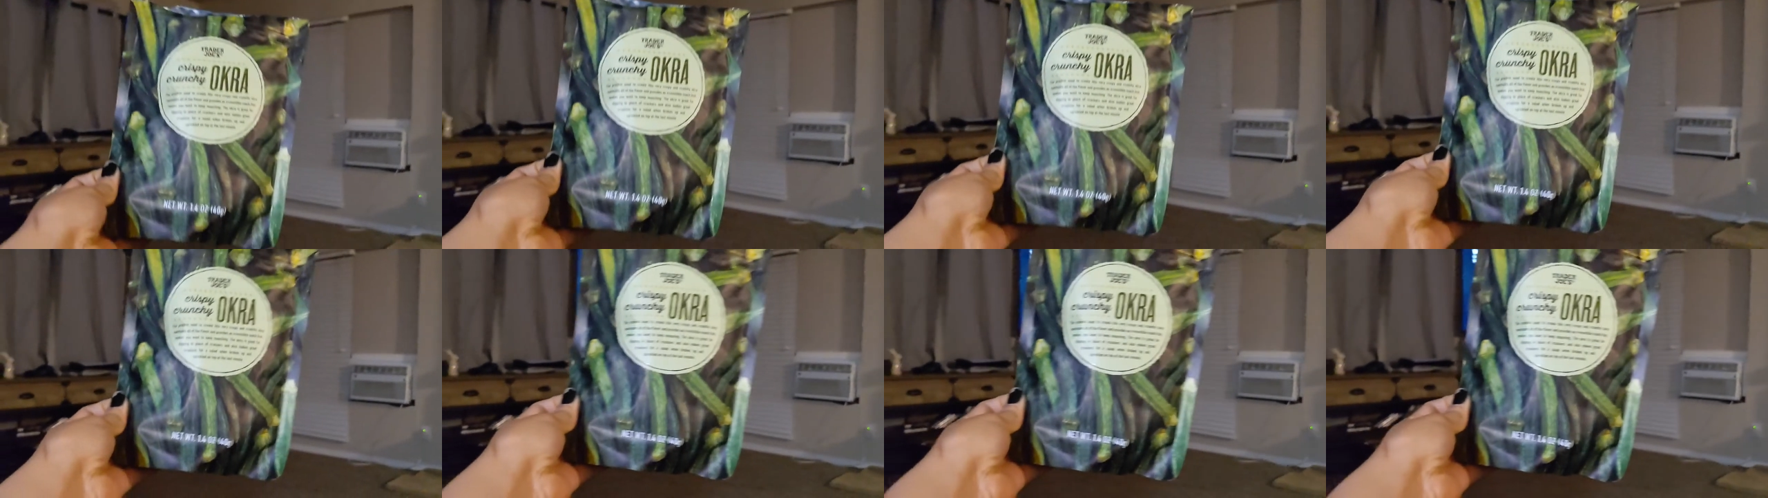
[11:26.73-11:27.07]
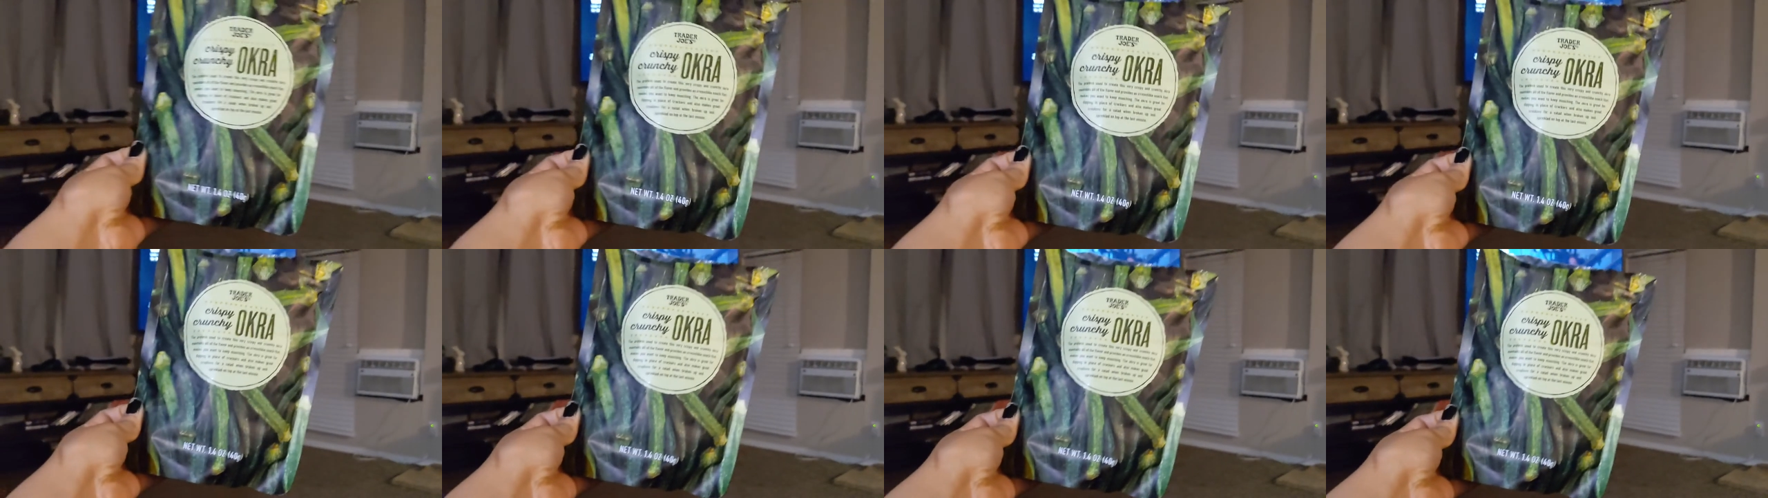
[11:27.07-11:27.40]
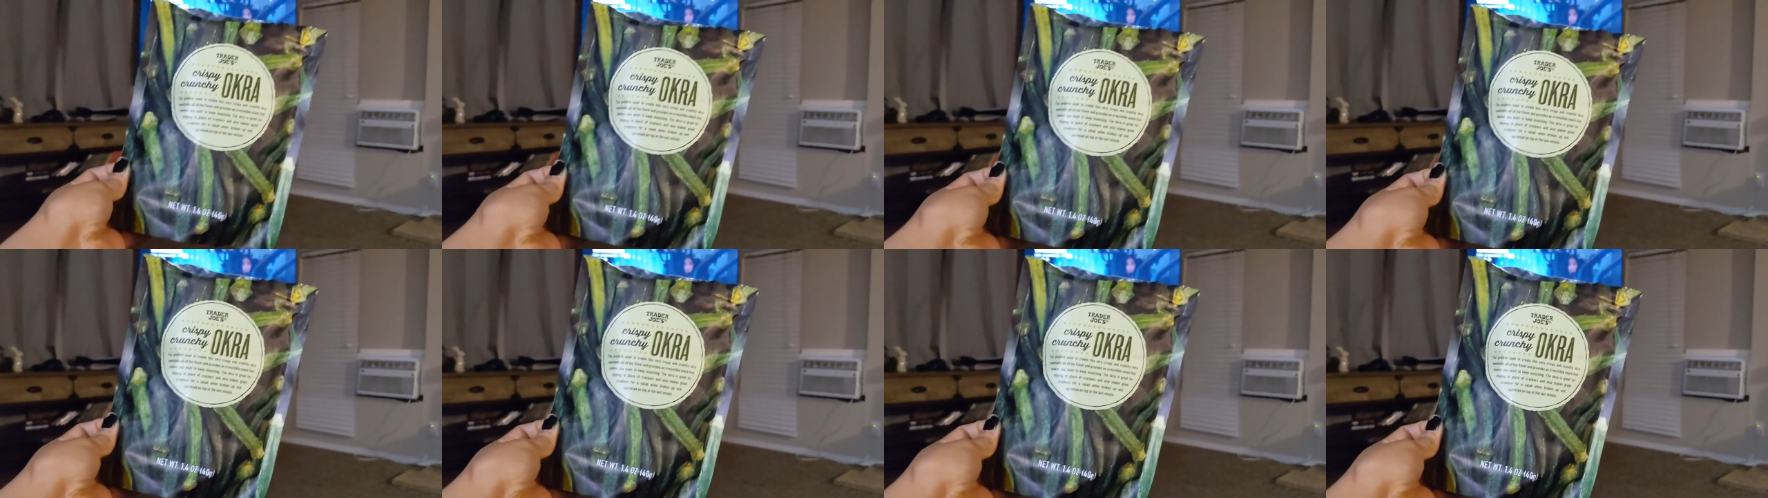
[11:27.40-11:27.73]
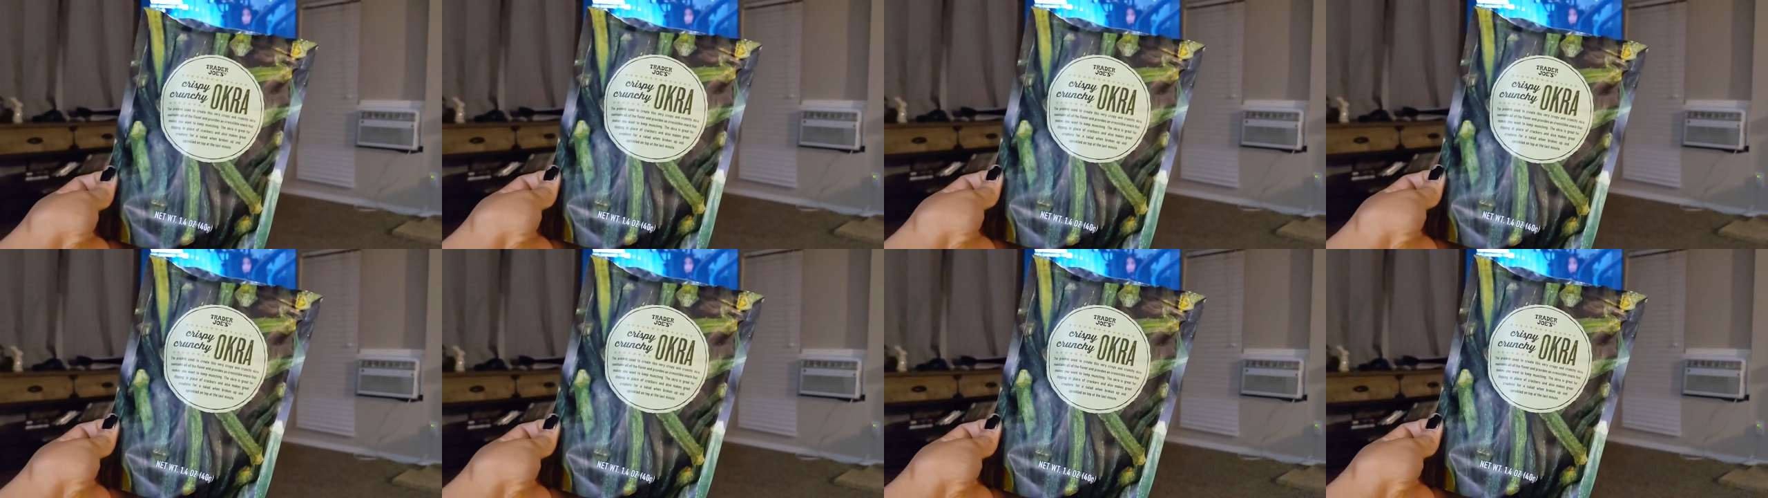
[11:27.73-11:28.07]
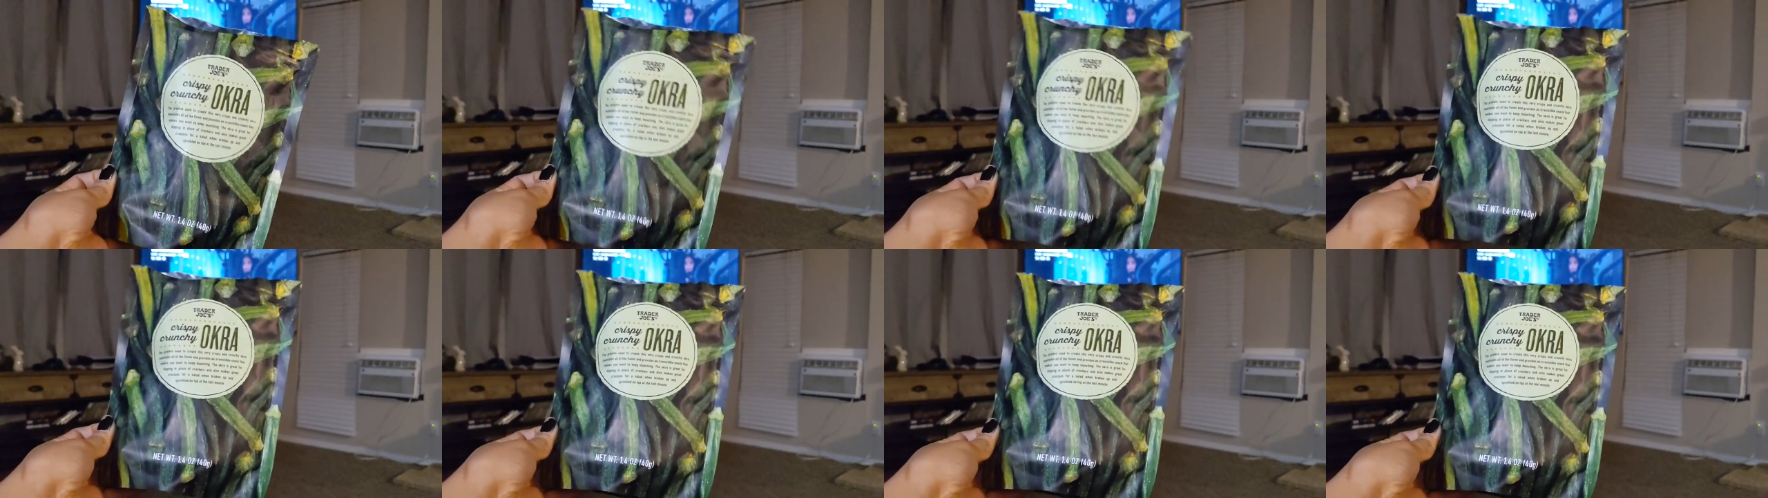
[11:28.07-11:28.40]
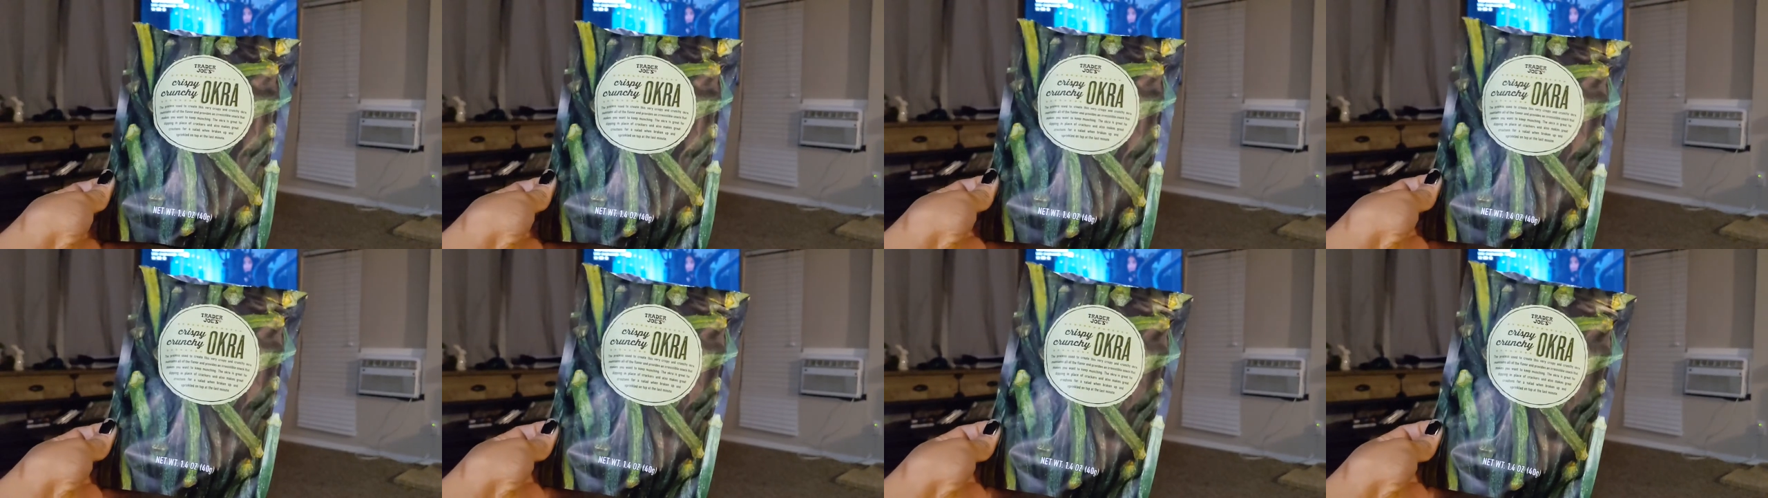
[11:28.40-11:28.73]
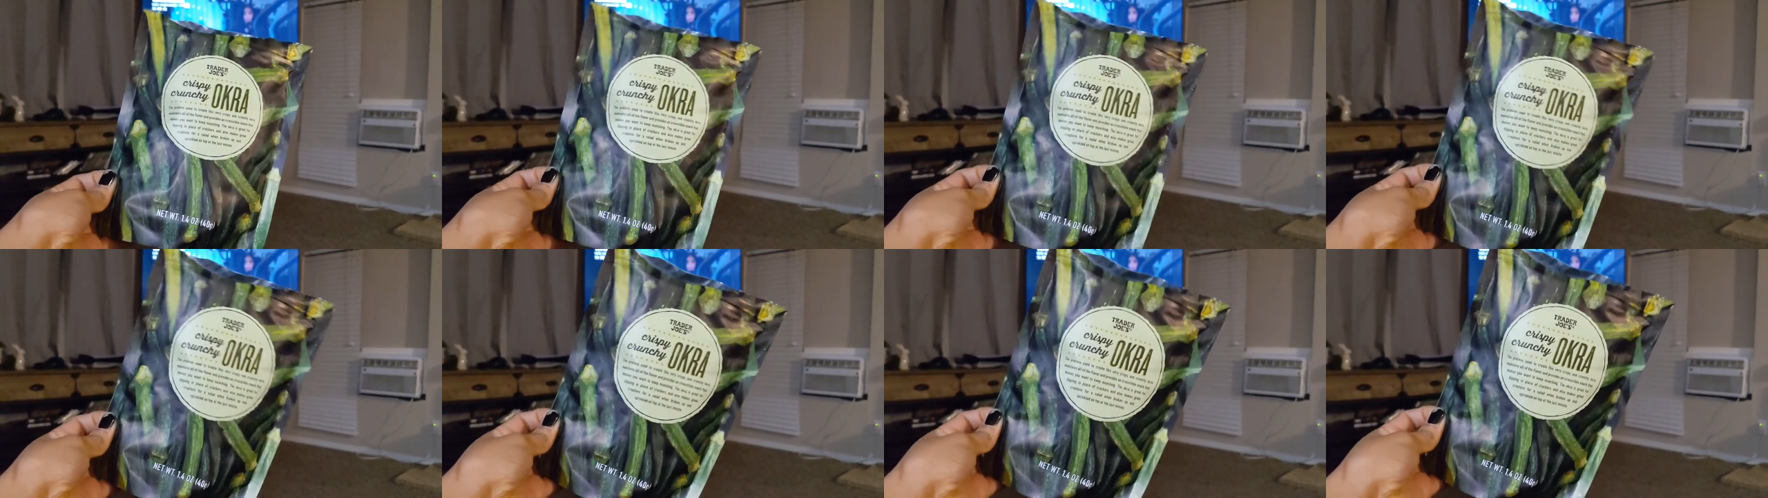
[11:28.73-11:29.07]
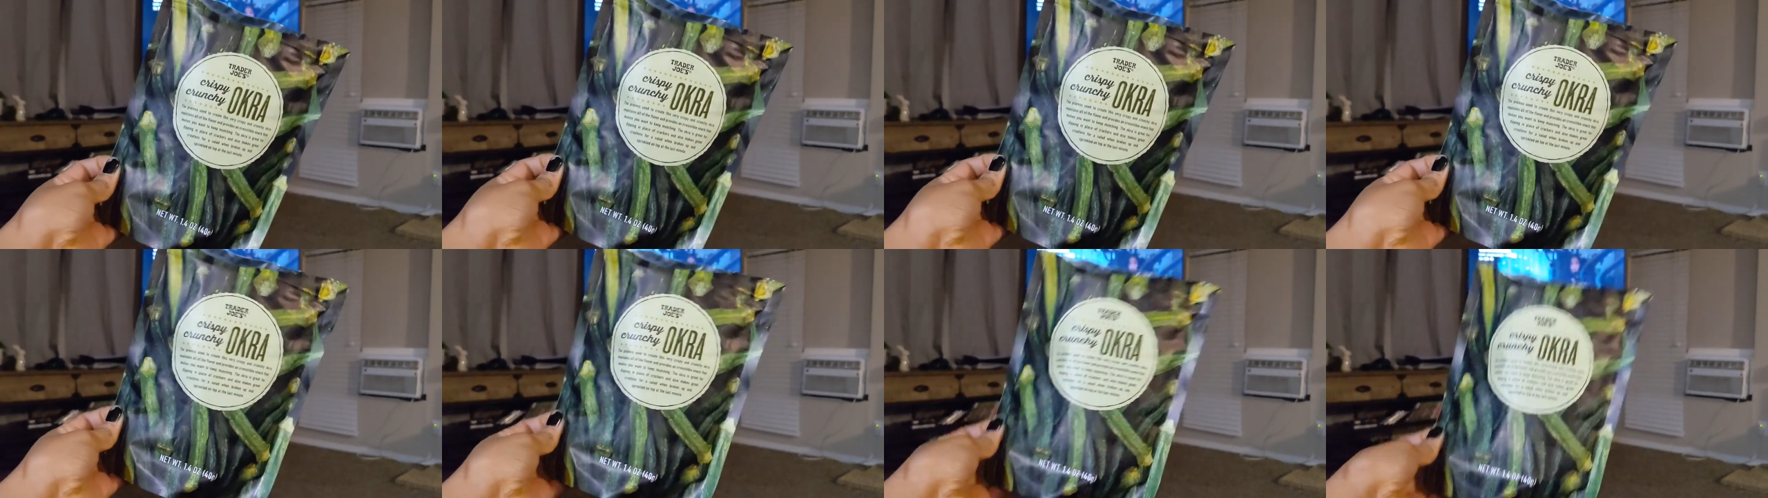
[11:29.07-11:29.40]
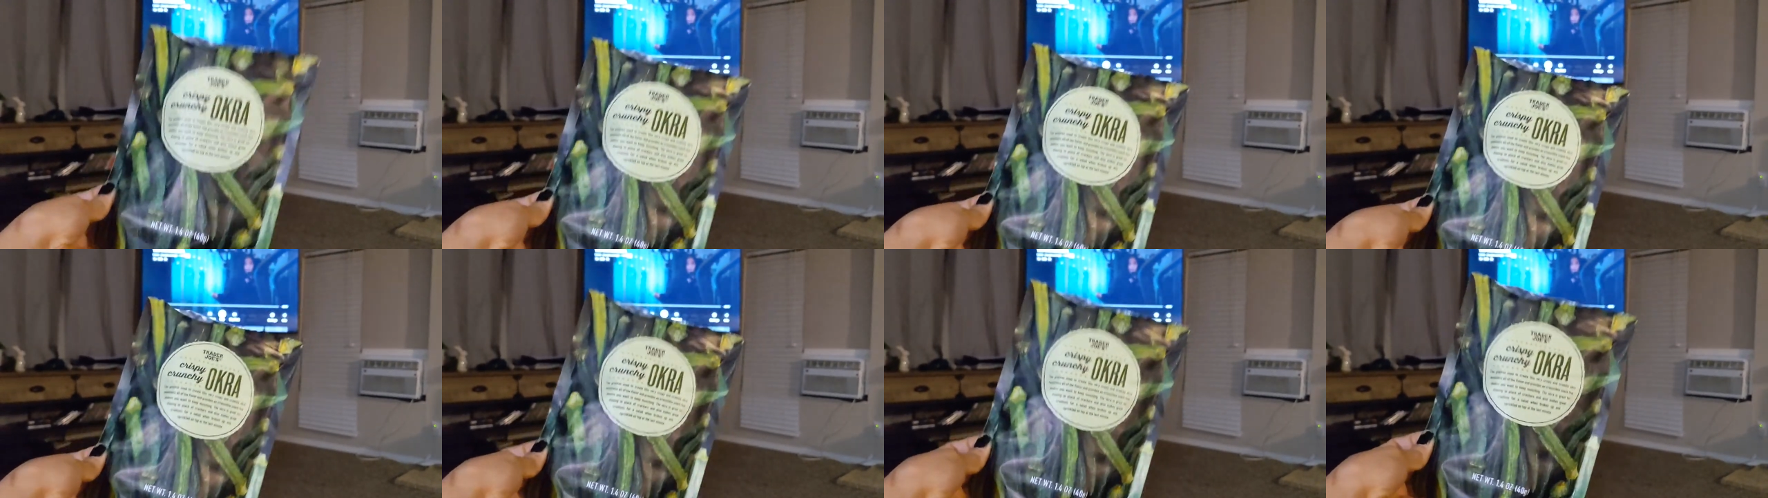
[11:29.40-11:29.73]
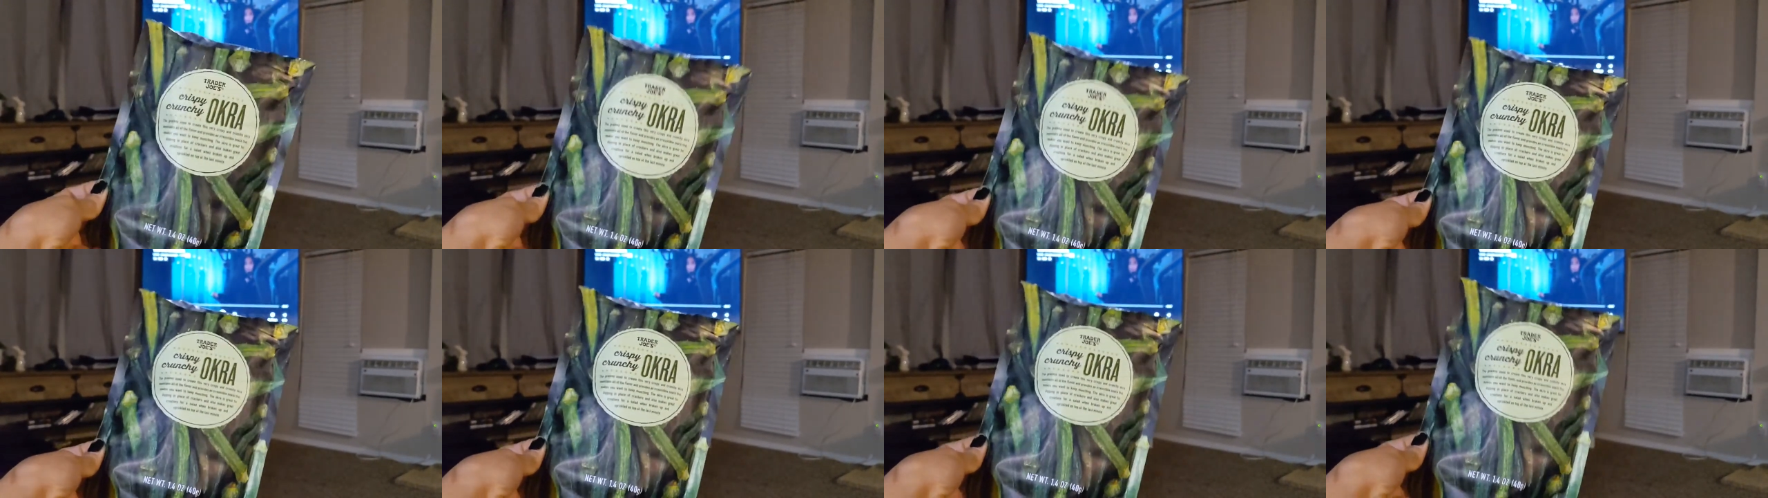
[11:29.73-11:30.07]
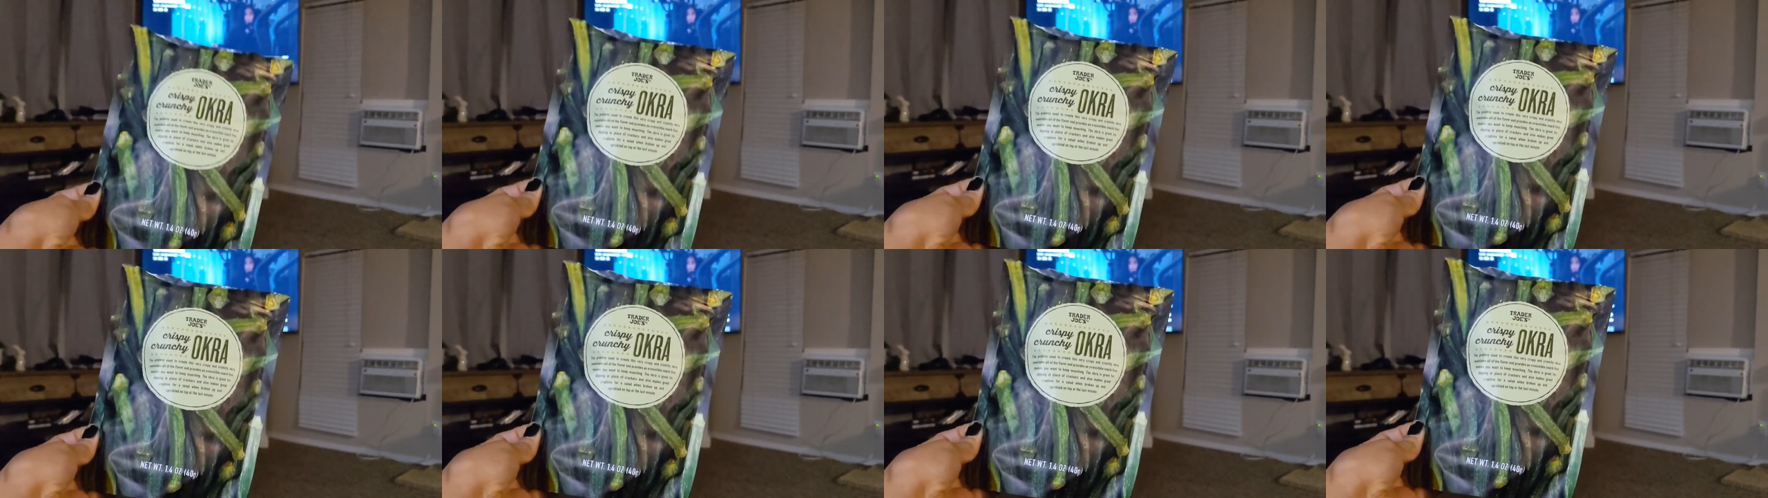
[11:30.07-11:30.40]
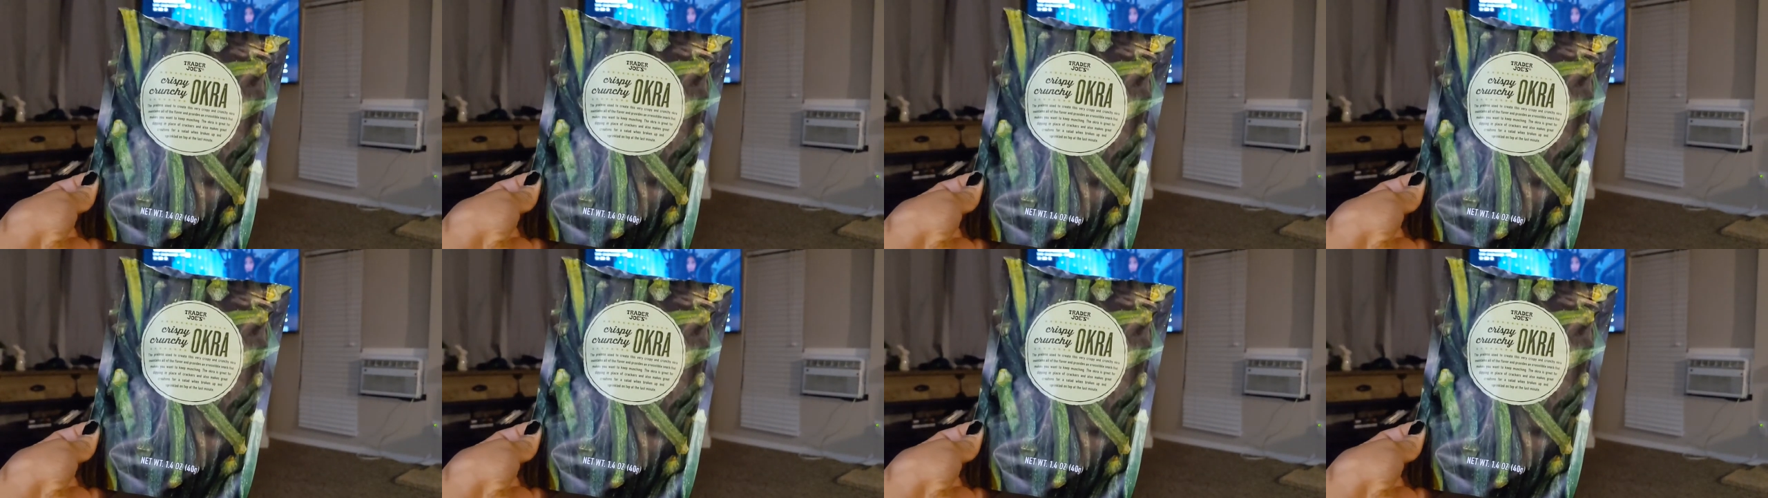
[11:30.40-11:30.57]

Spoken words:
(no speaker visible)